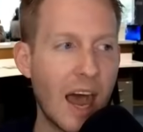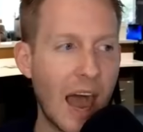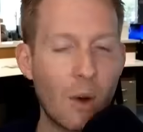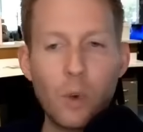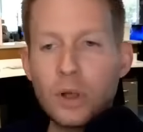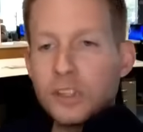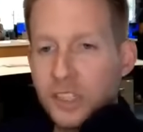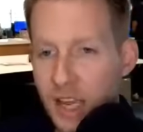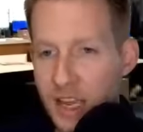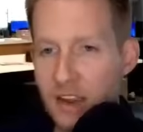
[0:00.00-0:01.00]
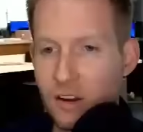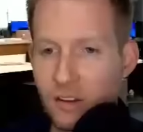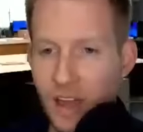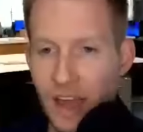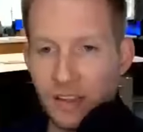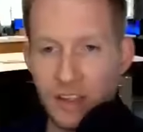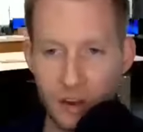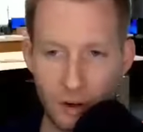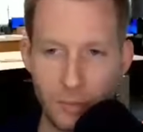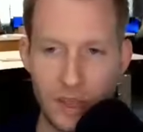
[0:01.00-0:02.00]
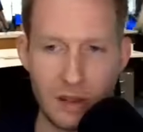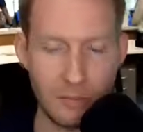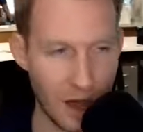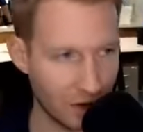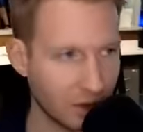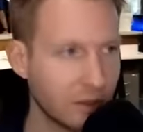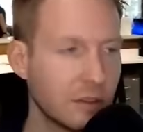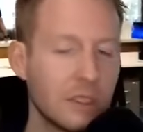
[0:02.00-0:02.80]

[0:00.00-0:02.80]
I will say here that the European model